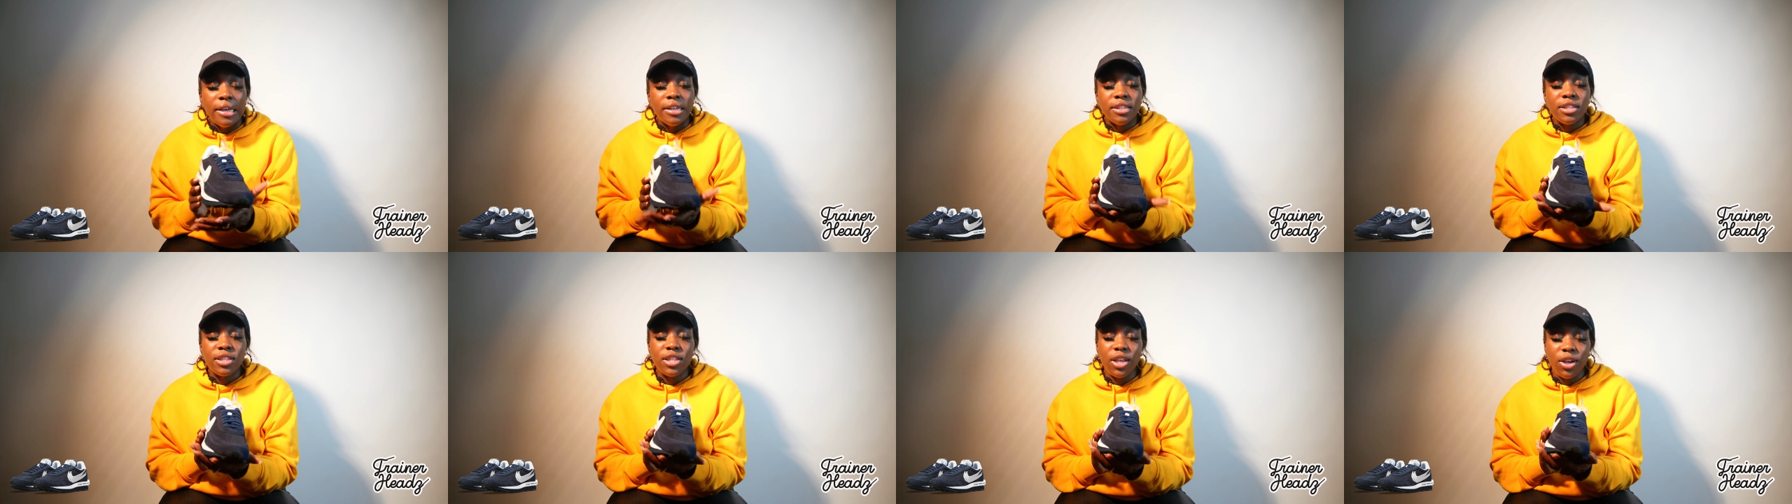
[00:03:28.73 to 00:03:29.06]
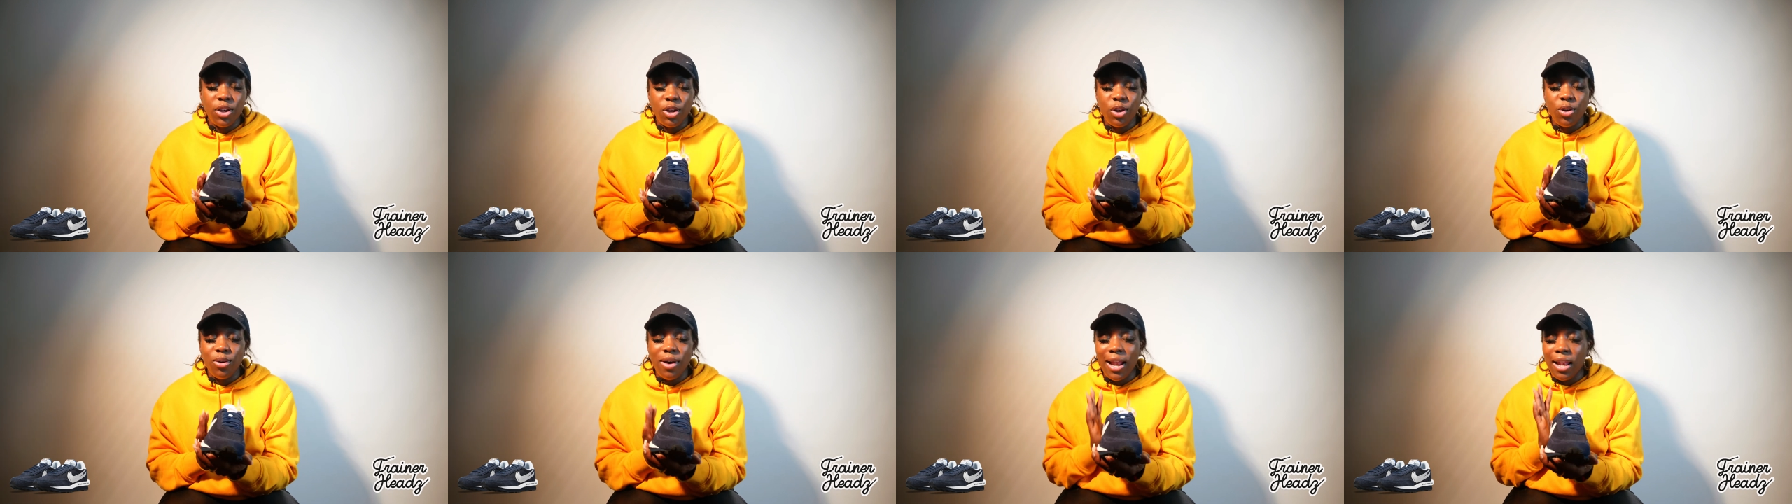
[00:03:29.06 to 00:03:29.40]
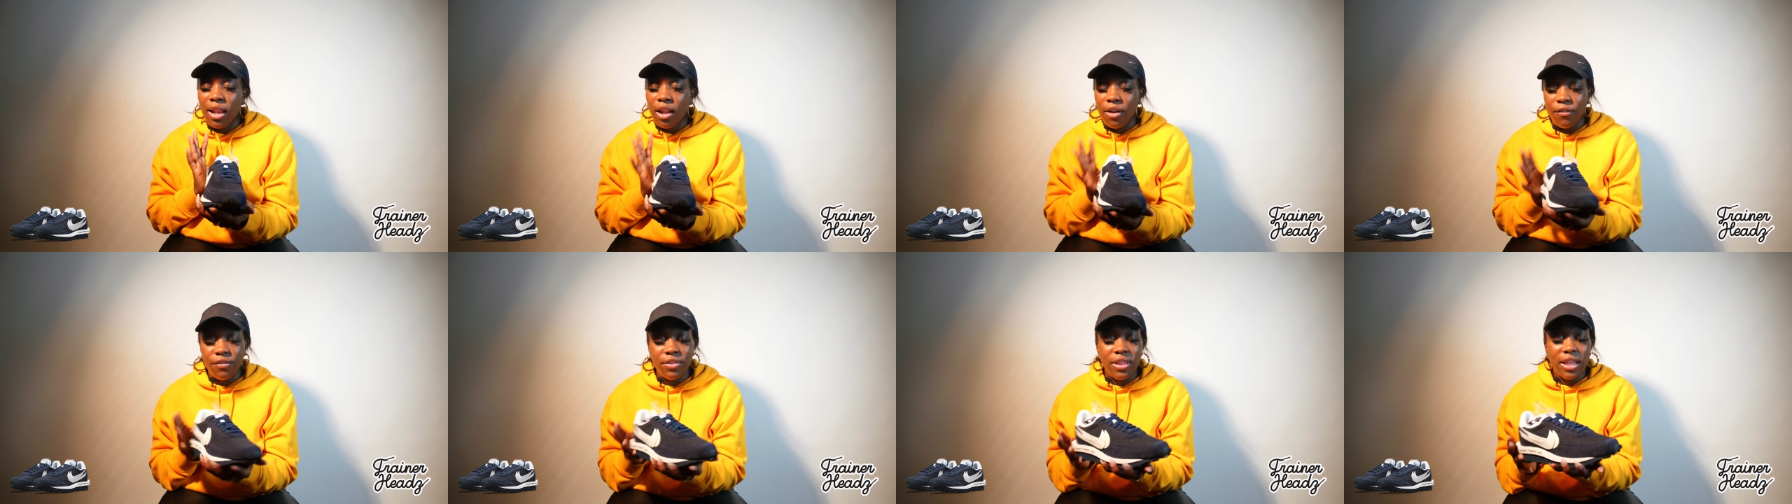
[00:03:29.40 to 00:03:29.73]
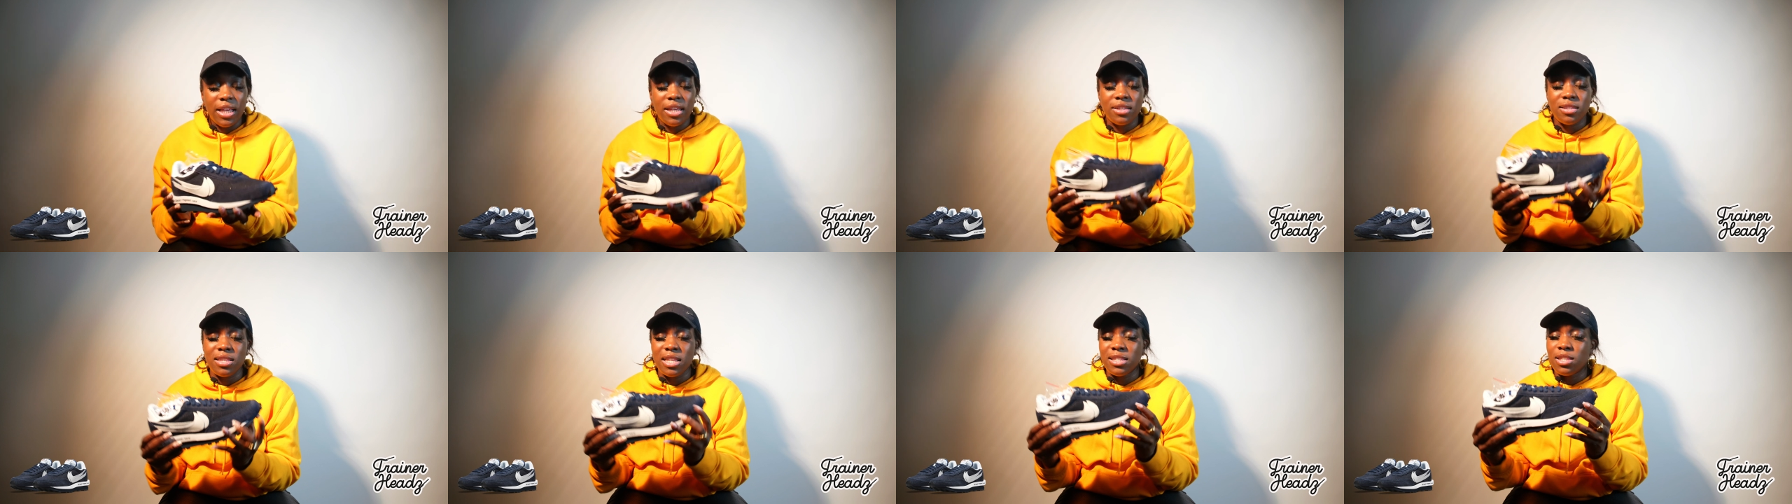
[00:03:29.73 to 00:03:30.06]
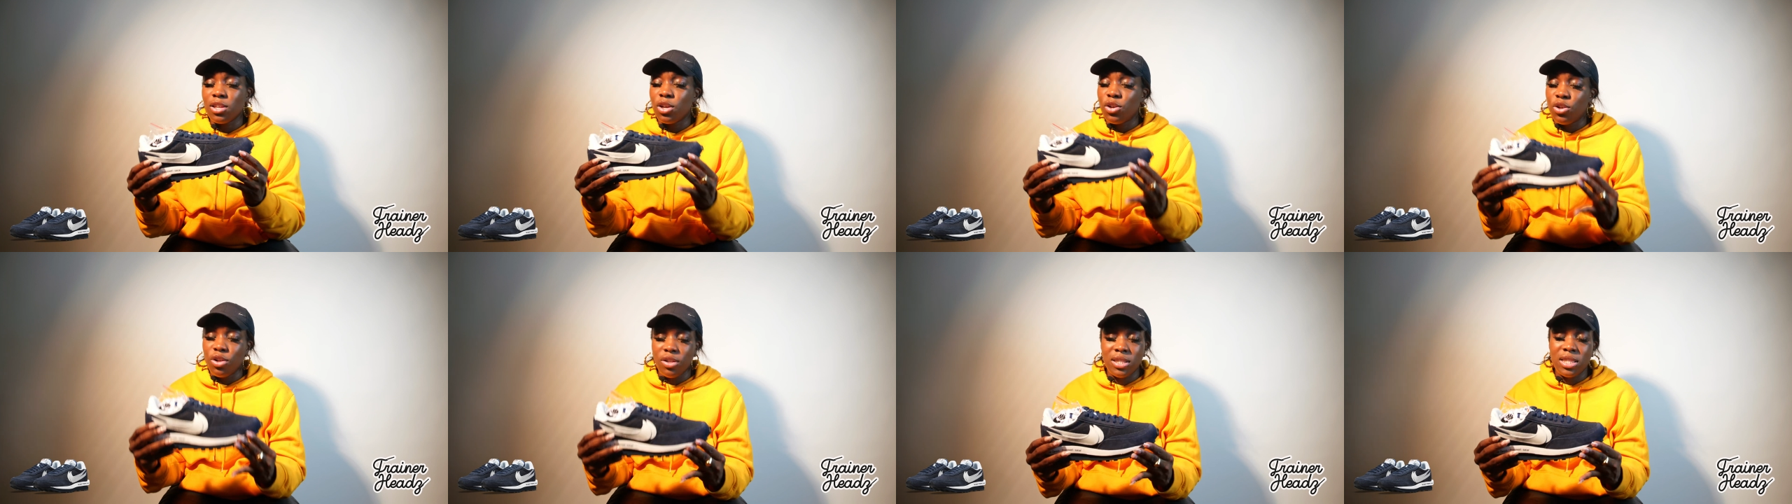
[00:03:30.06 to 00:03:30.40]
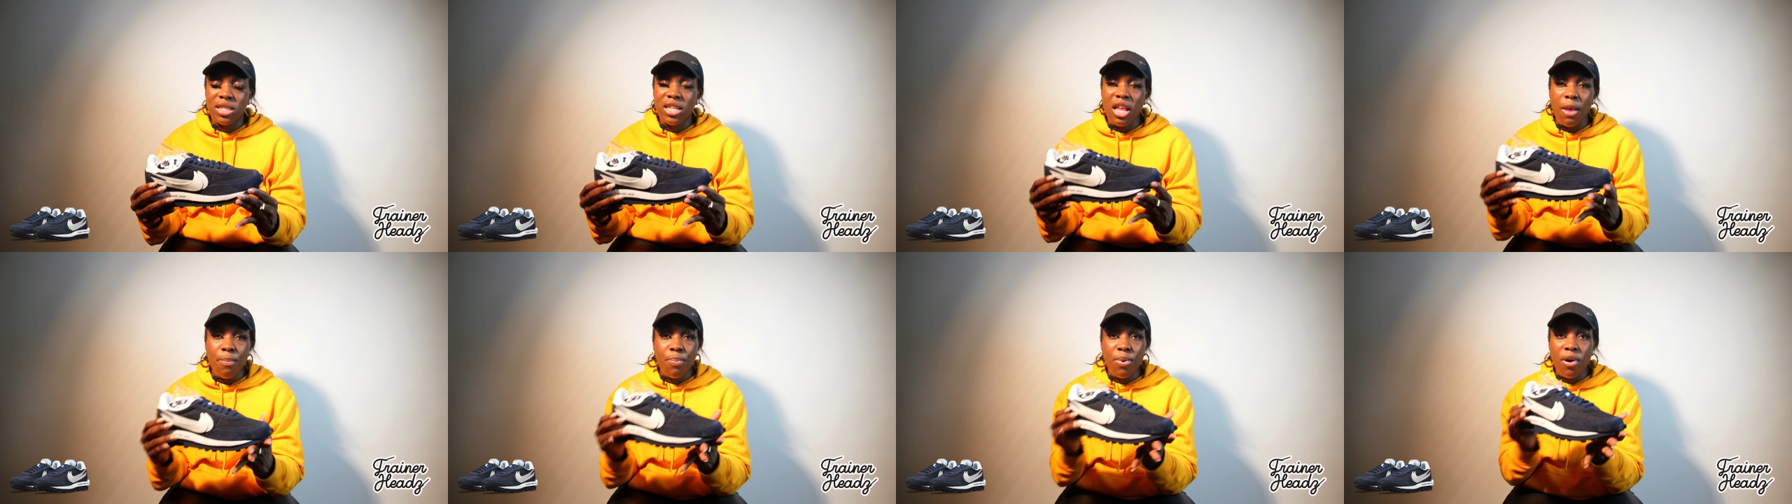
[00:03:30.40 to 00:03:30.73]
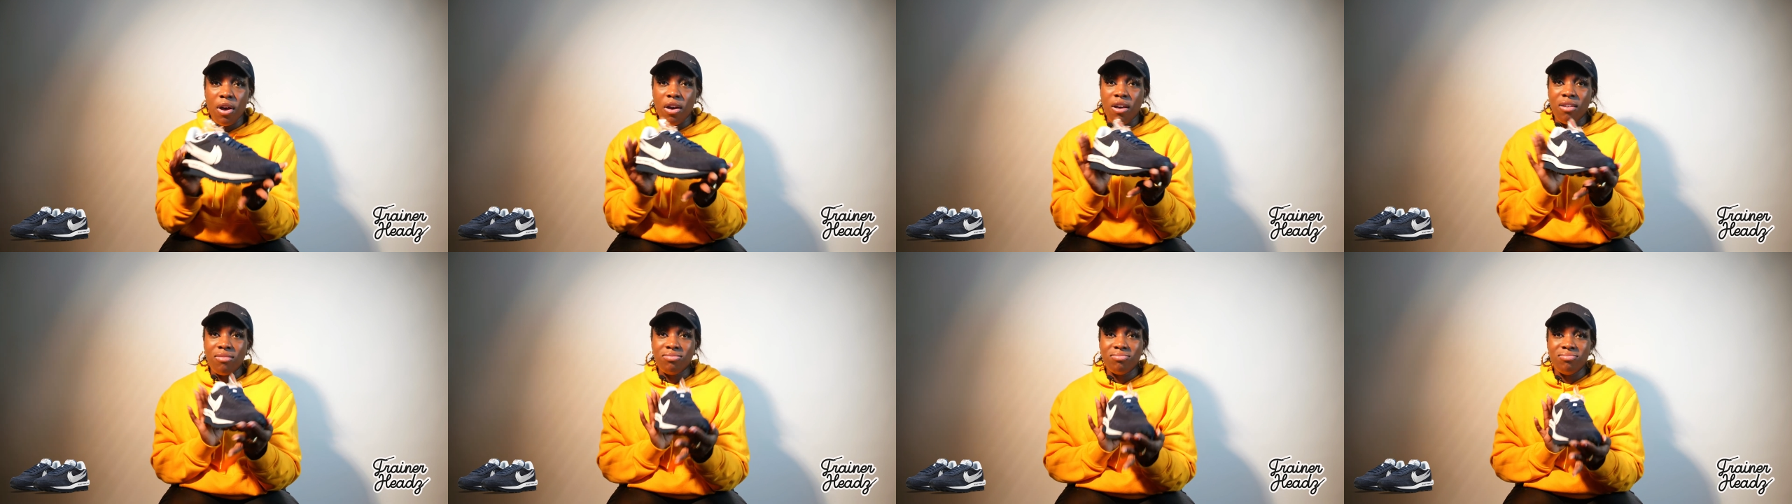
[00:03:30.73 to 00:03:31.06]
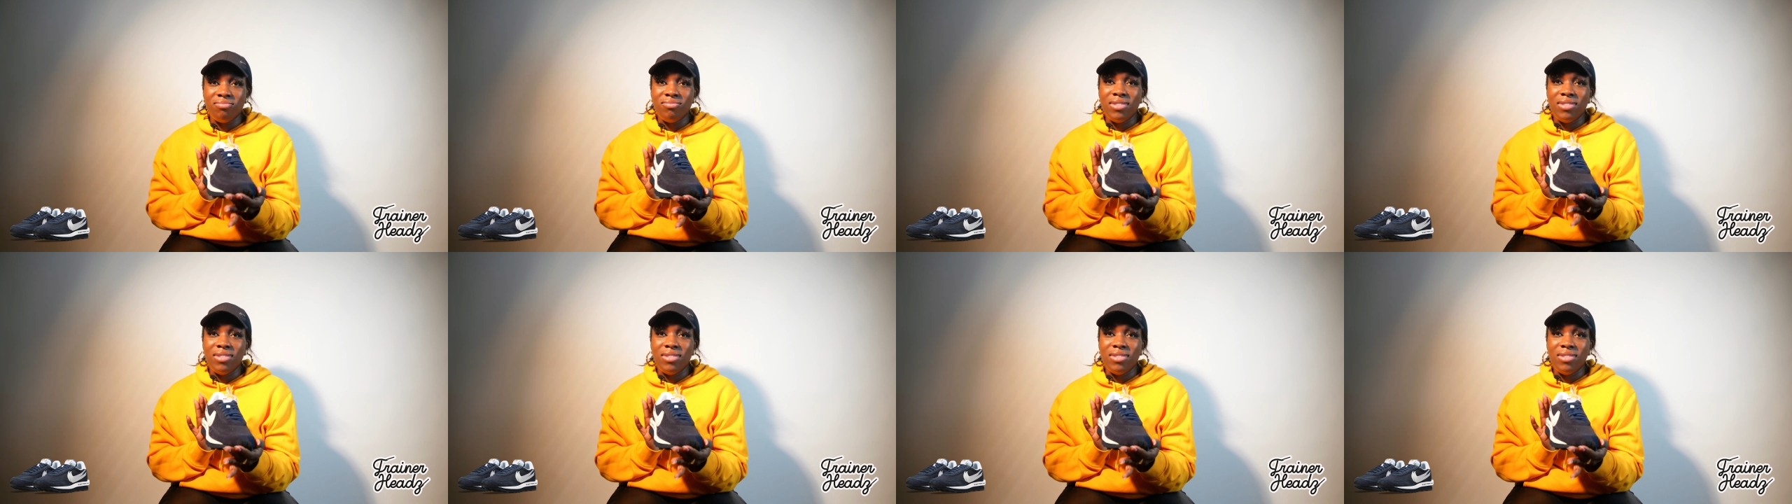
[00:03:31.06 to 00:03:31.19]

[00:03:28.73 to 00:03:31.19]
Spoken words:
So I love this. It's a good stepper,